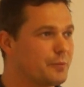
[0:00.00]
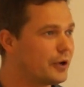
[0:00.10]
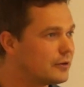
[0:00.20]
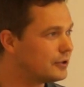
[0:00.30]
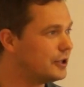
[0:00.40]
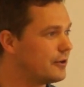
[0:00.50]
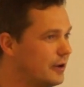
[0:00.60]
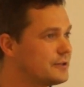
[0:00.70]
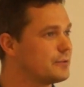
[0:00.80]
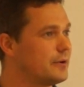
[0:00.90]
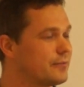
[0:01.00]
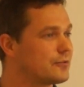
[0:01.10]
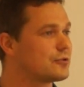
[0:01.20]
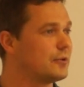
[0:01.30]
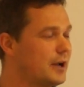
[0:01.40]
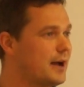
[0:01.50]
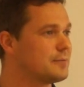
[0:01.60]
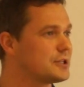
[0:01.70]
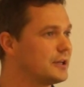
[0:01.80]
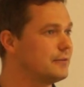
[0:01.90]
But you guys were an
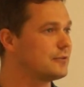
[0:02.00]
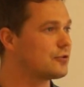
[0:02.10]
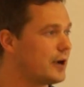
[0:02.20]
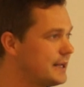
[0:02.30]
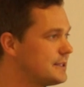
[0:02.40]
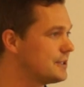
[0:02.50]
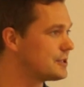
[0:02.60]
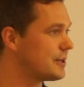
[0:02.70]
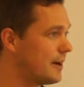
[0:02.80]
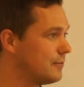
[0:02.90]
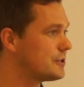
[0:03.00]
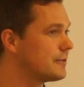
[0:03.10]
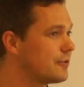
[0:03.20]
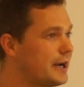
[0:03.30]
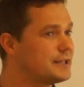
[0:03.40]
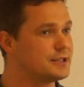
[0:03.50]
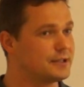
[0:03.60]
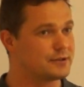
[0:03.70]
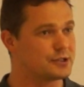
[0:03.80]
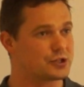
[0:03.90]
absolute credit to yourselves, credit to
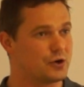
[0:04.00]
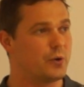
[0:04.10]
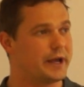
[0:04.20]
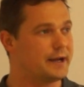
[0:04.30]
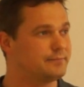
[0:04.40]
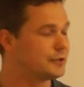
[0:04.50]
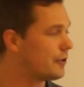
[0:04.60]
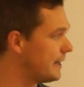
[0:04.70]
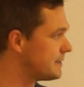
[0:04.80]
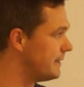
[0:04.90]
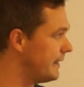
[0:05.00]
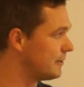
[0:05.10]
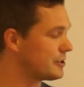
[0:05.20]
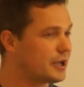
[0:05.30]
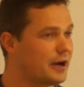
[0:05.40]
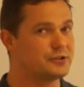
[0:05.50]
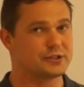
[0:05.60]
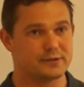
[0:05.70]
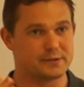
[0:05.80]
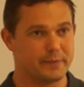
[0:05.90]
the school here, credit to Neil as a coach,
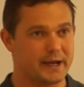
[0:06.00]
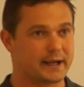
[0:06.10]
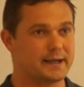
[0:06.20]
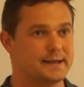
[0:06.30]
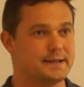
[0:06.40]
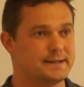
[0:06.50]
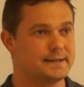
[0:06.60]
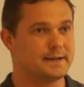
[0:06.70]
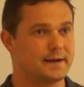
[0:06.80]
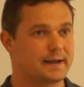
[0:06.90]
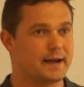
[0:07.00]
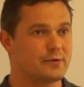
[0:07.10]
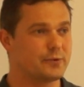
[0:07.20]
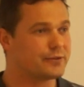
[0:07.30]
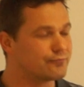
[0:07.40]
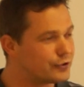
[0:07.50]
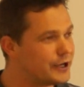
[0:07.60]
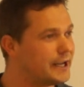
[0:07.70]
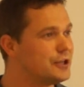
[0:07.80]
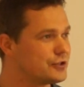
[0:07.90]
to Mick. Okay? We
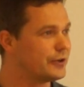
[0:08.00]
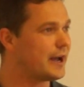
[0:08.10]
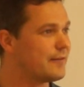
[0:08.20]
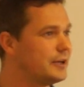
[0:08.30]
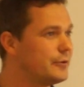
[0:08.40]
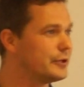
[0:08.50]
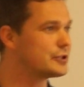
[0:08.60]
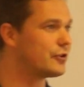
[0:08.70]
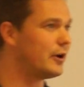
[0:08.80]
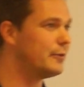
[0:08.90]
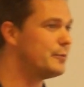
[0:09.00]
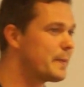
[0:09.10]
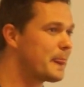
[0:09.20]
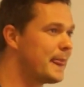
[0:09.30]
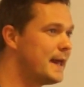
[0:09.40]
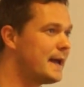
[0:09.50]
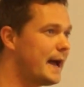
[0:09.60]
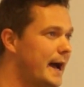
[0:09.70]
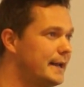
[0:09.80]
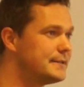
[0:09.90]
really enjoyed having you at the trial,
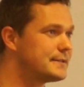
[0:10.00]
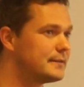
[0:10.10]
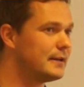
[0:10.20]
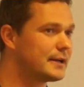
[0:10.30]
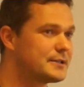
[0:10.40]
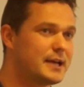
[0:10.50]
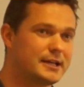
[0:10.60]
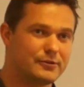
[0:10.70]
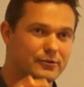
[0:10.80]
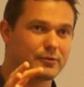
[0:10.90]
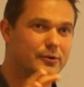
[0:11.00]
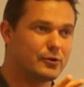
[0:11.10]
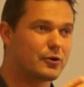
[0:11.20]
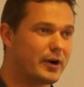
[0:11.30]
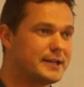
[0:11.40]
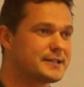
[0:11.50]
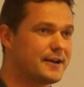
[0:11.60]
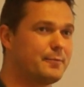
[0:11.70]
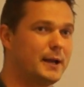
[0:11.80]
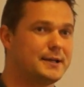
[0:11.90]
and like I say, you're a great set
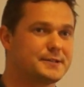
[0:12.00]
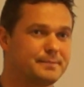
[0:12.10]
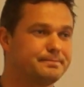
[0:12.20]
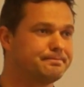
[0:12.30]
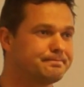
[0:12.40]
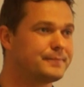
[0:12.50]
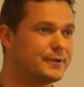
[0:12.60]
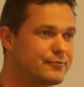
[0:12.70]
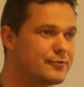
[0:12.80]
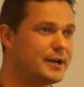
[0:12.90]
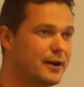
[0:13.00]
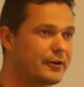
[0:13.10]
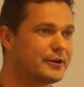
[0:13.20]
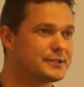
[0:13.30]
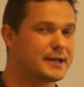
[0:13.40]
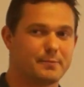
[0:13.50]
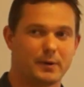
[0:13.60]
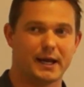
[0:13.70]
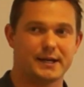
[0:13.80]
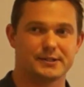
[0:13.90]
of players. You really are a good set of
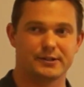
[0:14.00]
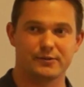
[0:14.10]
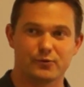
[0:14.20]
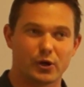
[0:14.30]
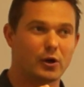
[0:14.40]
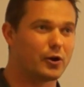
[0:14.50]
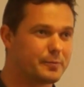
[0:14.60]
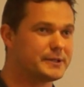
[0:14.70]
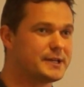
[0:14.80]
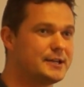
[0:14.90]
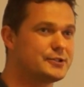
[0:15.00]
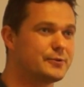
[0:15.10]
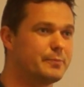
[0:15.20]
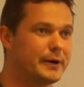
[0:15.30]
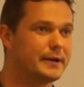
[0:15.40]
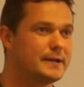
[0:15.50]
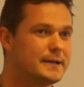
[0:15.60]
players, and you've got a lot of potential. But